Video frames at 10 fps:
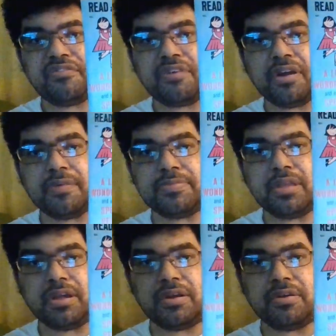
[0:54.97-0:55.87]

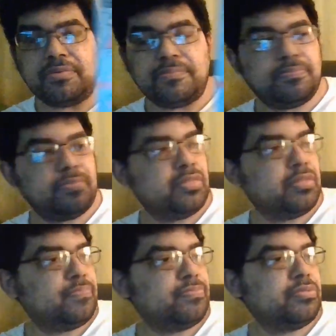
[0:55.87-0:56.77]
from the
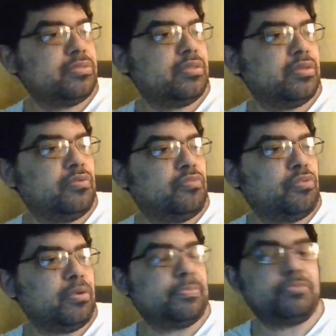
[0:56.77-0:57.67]

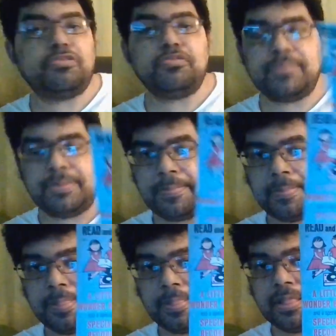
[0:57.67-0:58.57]
Romper Room.
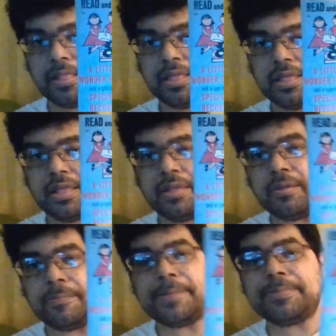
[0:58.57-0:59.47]

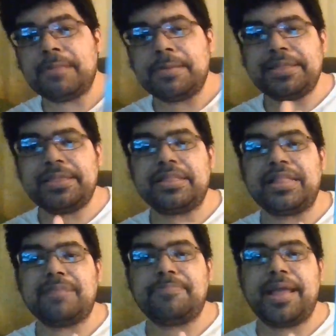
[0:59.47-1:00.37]
Maybe maybe this is
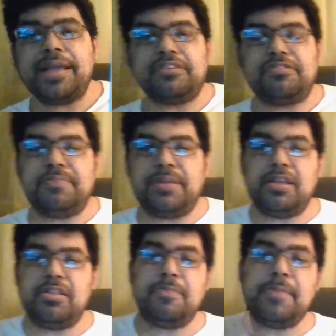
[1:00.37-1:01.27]
the last package
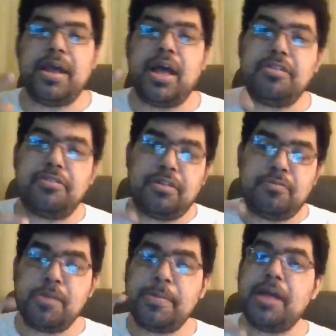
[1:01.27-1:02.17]
because in my other
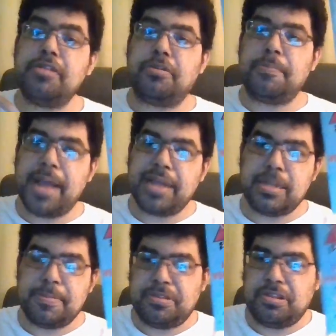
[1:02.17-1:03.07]
one of my other
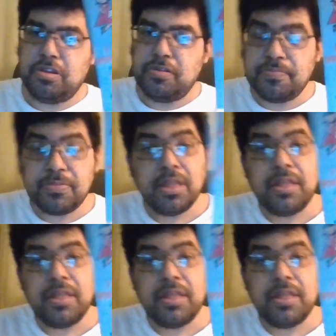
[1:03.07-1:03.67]
unboxing episodes,